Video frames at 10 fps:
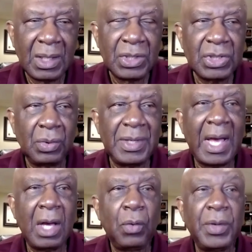So
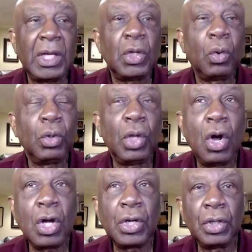now we can no
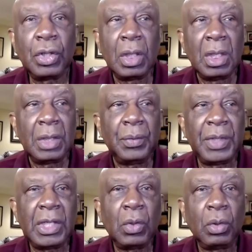longer
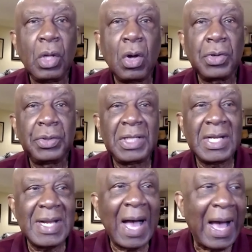
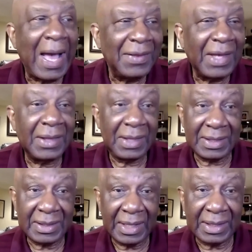deny that
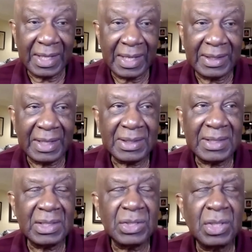this thing
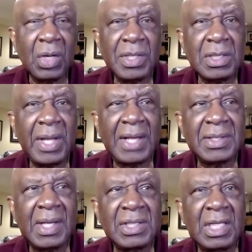exists. And so the question to
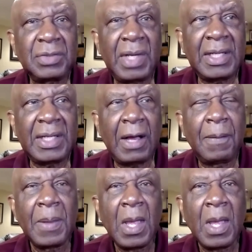ask ourselves right now,